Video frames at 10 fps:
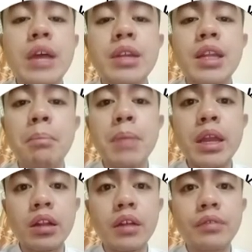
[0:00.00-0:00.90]
in the
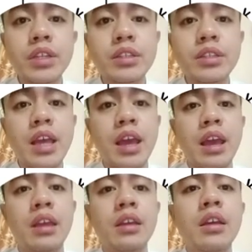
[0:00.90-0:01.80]
middle of the
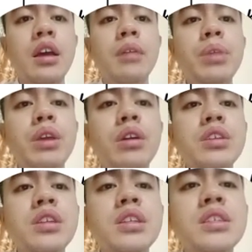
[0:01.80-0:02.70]
day,
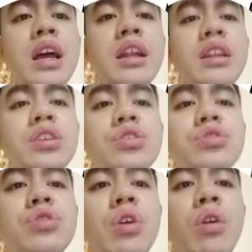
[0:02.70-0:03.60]
because the sun
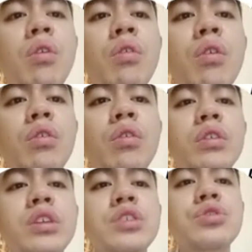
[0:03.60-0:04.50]
is
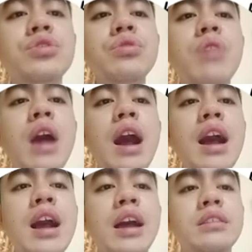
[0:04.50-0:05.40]
too
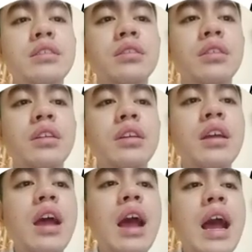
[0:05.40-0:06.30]
hot.
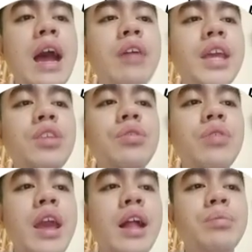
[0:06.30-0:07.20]
How can you
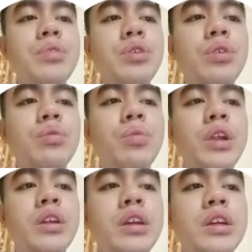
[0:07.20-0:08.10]
help your
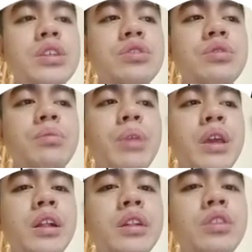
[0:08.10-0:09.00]
workers to
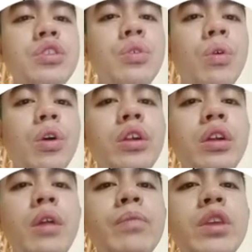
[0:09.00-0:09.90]
build your
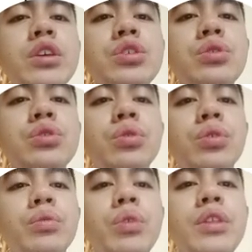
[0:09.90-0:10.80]

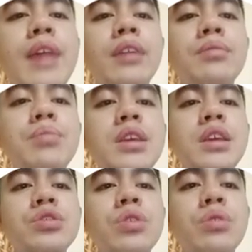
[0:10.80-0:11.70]
school without
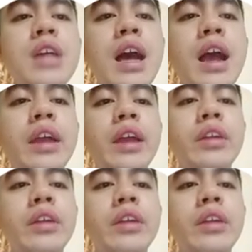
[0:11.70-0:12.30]
being so tired?